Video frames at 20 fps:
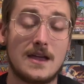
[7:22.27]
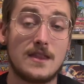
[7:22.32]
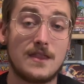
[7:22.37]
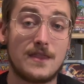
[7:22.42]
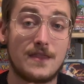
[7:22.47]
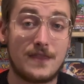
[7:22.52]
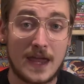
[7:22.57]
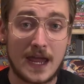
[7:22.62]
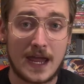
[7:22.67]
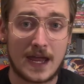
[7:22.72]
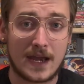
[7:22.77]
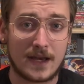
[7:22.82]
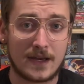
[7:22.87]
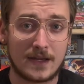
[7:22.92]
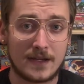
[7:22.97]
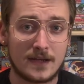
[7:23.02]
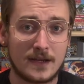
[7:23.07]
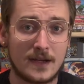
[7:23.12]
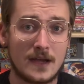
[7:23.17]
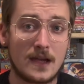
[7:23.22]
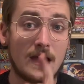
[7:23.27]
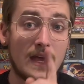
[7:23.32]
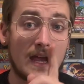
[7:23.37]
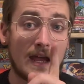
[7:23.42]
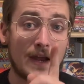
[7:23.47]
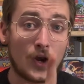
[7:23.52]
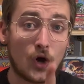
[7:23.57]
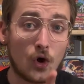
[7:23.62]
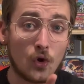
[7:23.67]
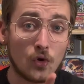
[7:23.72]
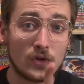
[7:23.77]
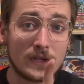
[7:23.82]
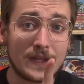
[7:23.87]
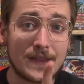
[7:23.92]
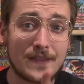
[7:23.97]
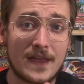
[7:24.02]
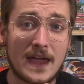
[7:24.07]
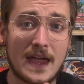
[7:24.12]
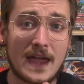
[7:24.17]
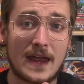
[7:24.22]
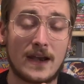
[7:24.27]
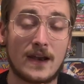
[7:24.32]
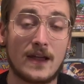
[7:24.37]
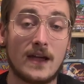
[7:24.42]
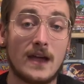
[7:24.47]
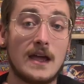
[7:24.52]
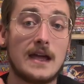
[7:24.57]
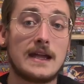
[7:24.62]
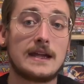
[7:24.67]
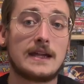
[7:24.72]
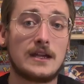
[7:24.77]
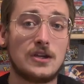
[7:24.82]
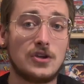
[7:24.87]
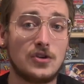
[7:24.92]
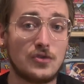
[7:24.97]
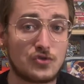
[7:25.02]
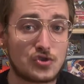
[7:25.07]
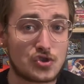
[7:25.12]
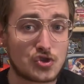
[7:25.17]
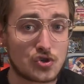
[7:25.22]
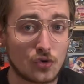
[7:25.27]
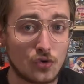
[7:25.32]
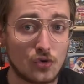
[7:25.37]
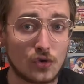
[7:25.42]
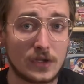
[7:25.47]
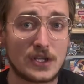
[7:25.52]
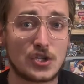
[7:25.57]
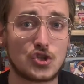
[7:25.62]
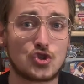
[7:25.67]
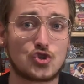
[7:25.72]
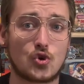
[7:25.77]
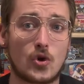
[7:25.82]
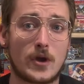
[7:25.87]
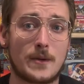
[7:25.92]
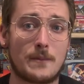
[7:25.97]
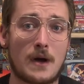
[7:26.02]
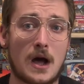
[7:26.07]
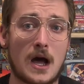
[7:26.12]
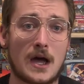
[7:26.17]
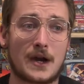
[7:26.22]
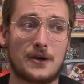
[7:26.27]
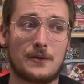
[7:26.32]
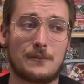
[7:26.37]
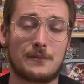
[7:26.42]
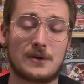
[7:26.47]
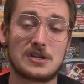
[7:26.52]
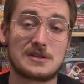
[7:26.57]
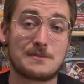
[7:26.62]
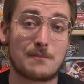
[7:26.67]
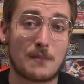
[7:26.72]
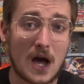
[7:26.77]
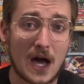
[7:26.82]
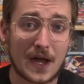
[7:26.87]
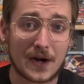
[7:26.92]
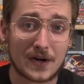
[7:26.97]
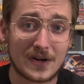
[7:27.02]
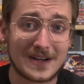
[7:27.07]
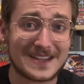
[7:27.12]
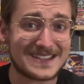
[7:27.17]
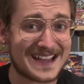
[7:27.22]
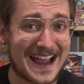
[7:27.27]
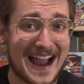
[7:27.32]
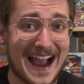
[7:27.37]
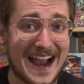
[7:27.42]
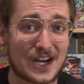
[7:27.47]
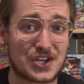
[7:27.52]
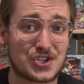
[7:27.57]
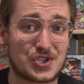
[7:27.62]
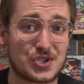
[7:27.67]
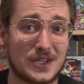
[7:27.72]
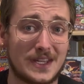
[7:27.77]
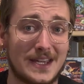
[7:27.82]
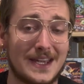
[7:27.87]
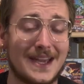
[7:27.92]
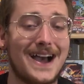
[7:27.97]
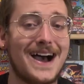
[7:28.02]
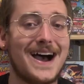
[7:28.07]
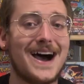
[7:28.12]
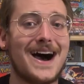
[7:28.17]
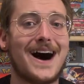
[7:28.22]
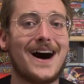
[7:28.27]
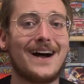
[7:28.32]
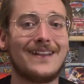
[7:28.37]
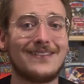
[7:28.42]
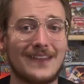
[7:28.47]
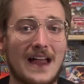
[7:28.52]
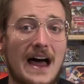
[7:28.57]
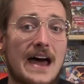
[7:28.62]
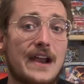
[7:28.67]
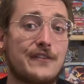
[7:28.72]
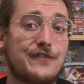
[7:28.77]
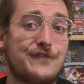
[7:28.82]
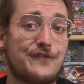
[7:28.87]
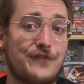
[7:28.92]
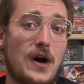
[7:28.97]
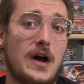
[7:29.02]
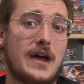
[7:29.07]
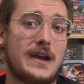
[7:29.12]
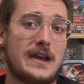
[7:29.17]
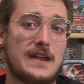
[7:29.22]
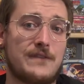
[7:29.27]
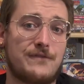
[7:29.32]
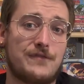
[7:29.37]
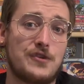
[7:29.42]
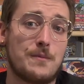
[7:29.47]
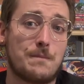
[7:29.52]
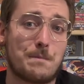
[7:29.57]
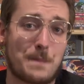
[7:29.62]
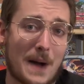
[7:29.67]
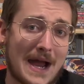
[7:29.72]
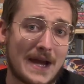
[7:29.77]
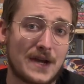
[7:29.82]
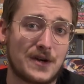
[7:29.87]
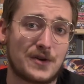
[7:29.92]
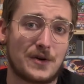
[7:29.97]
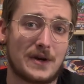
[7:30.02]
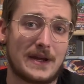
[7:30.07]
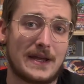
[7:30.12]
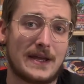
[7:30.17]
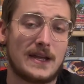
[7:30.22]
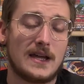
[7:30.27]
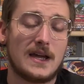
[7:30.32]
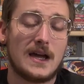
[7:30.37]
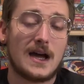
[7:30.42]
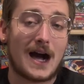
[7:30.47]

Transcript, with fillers: then and only then can you truly enjoy Modern, because Modern is actually a lot of fun if you binder it.